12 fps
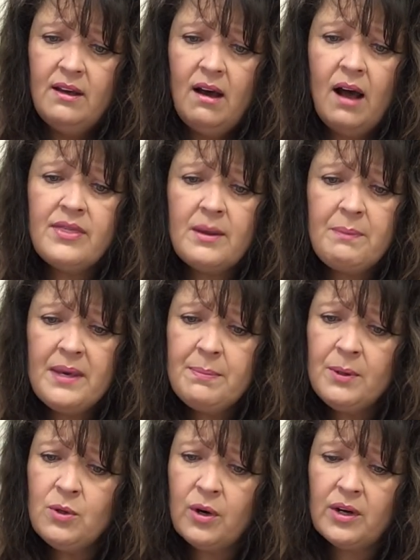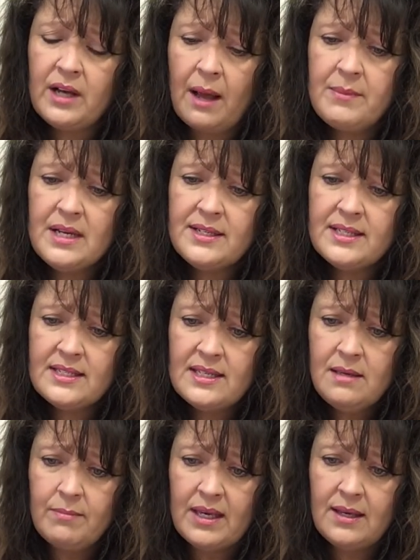on the people who are coming to
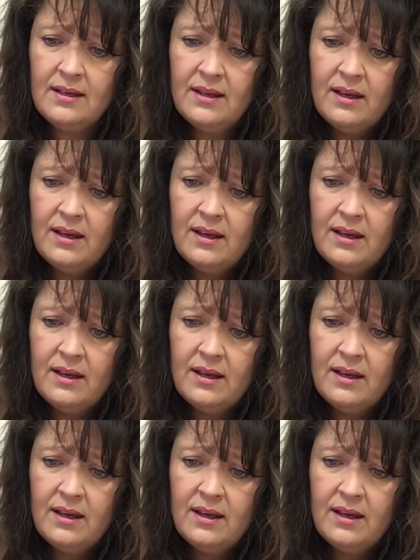see me,